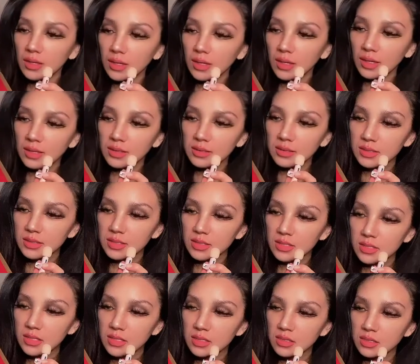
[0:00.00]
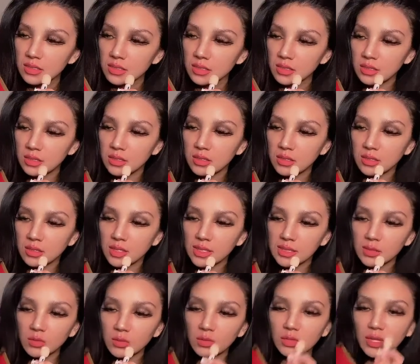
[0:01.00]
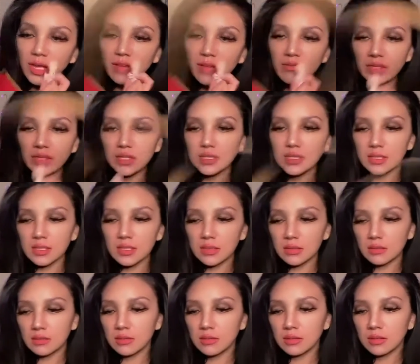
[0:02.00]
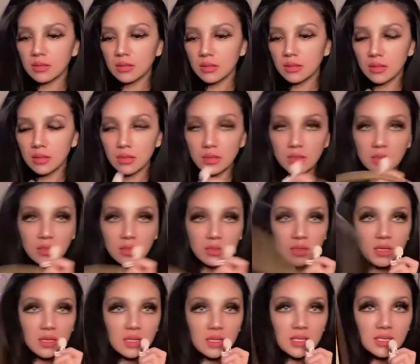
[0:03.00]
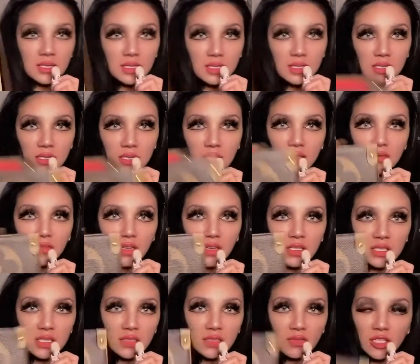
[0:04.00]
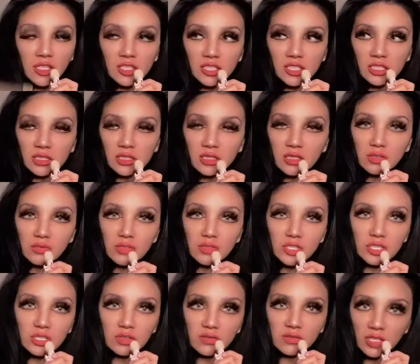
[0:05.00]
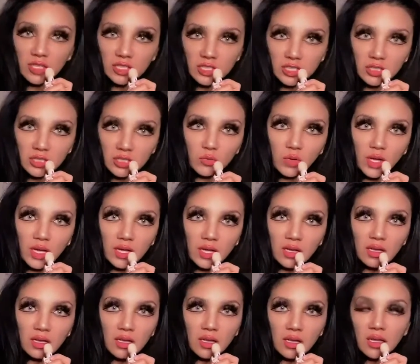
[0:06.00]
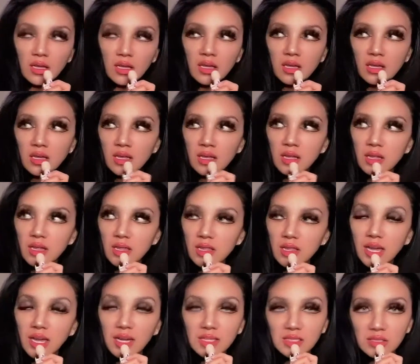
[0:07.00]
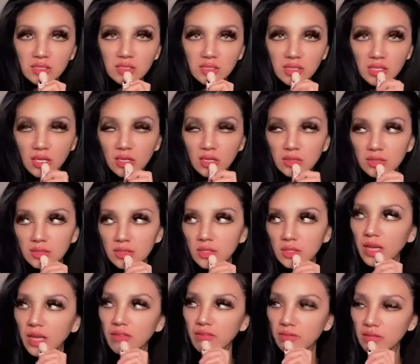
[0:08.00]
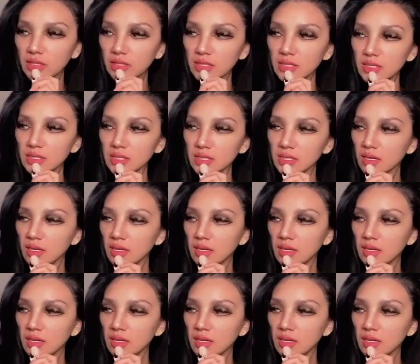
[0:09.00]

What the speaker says: And it's all canvas. This is the first version, the original version, where the handles are also canvas,